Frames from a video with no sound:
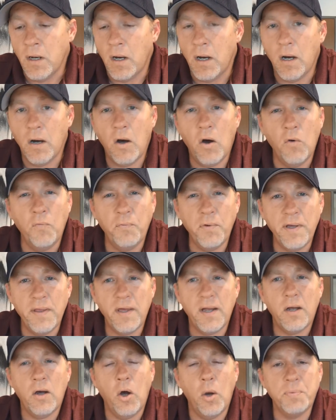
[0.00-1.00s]
hopefully
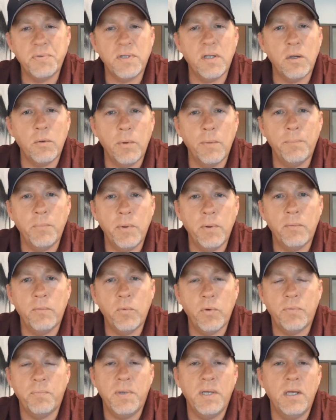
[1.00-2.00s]
that helps a little bit
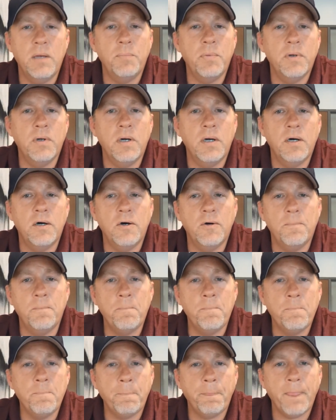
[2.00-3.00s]
with PEEP.
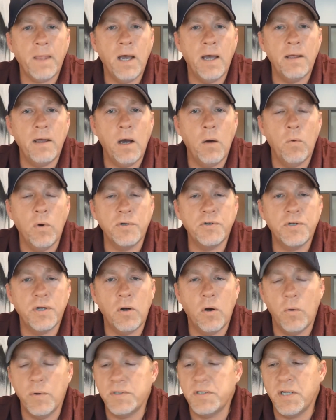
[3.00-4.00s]
I want you
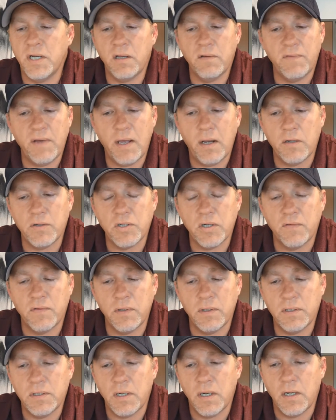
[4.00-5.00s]
to always take advantage of
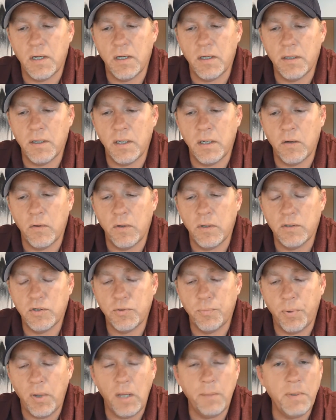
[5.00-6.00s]
it. It
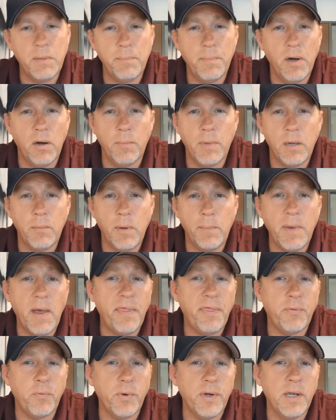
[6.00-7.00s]
should probably be bare minimum
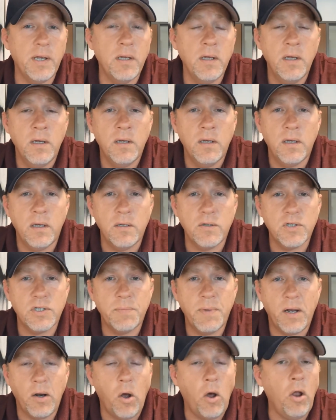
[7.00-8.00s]
at 3 in
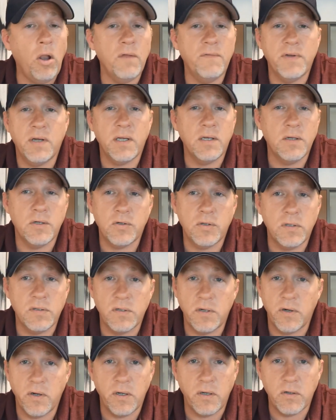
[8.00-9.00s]
just about all of the
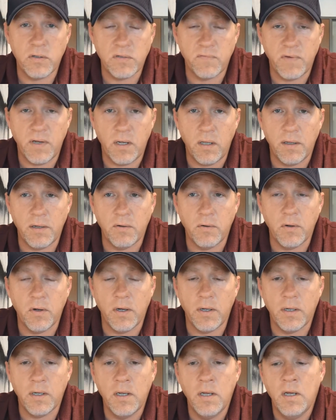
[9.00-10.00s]
conditions that you're going to use a ventilator
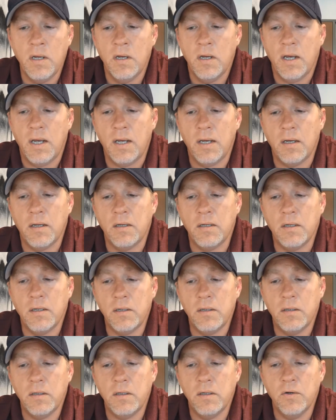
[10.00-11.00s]
on.
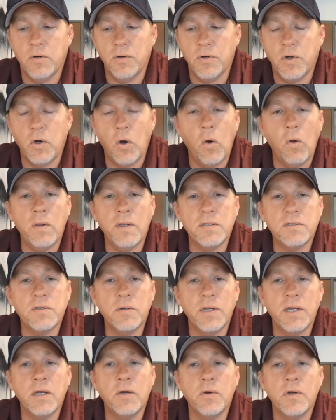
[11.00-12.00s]
And your goal is
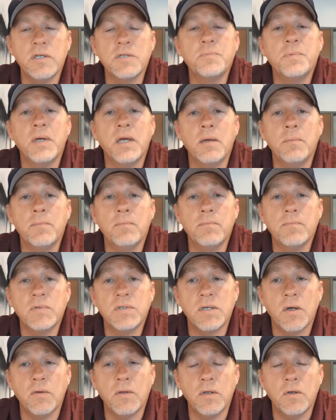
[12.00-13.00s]
to increase PEEP
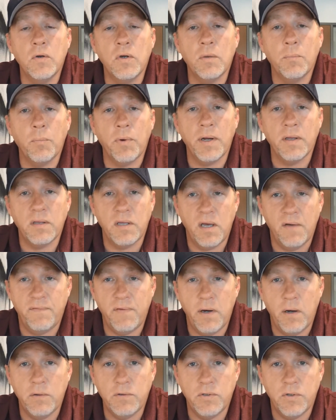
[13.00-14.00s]
so that you can bring the
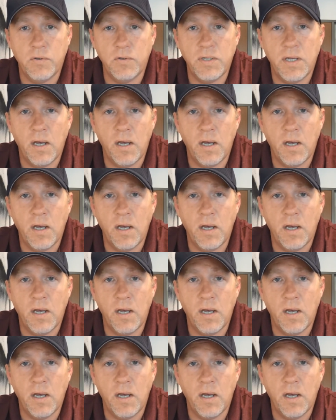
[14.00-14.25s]
FiO2